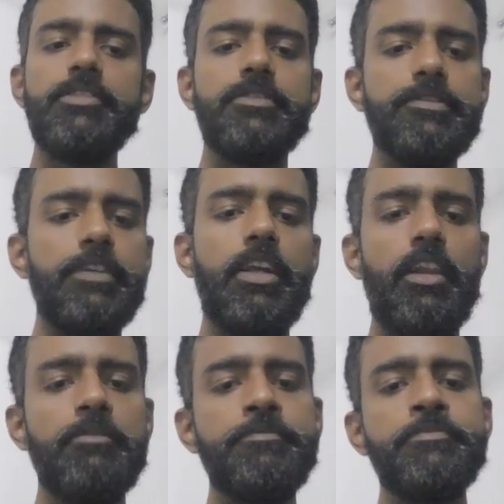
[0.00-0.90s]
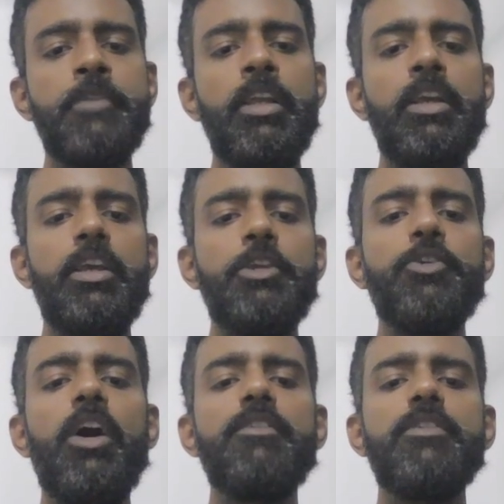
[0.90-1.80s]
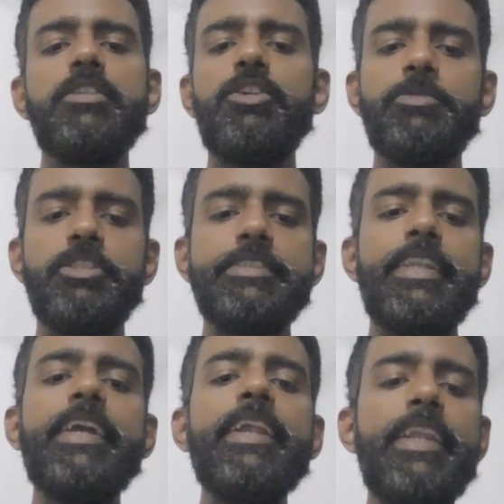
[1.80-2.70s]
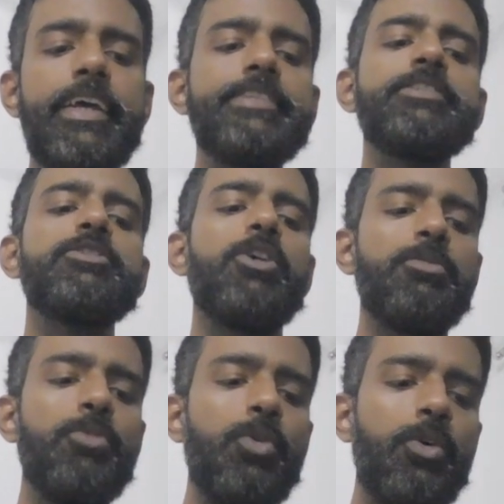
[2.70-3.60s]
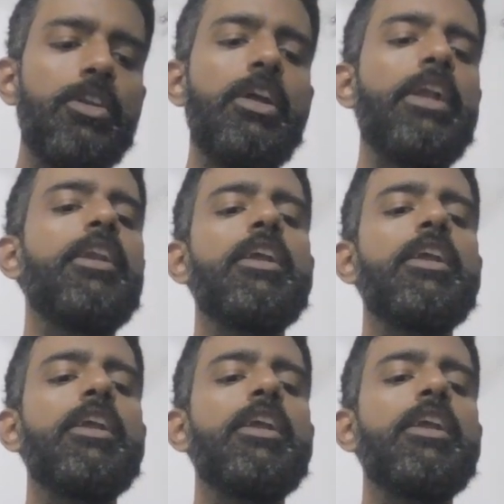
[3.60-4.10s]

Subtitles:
of the file. You have other options like less or more. It will